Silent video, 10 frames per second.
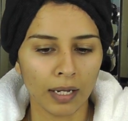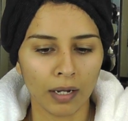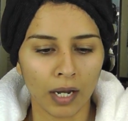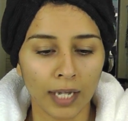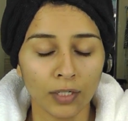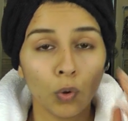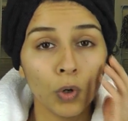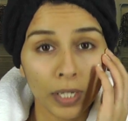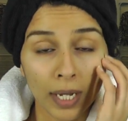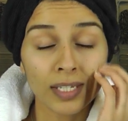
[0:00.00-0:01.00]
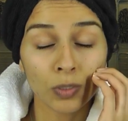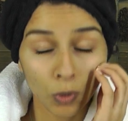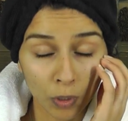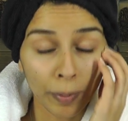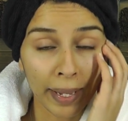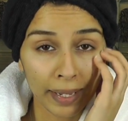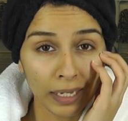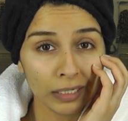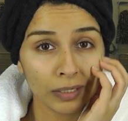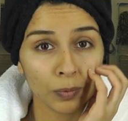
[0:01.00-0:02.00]
I still oil my
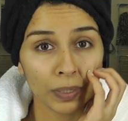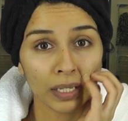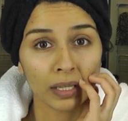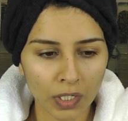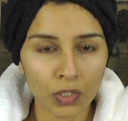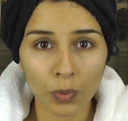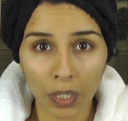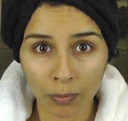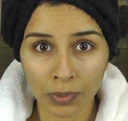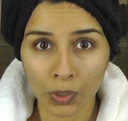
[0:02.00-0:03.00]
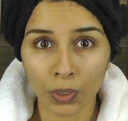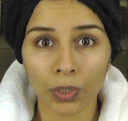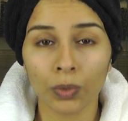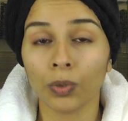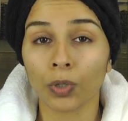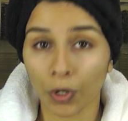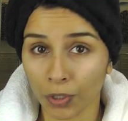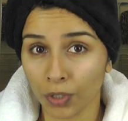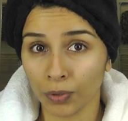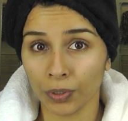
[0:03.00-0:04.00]
hair with sweet almond oil or
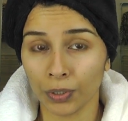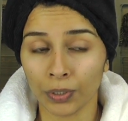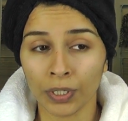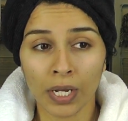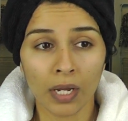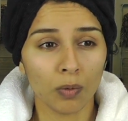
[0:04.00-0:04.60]
coconut oil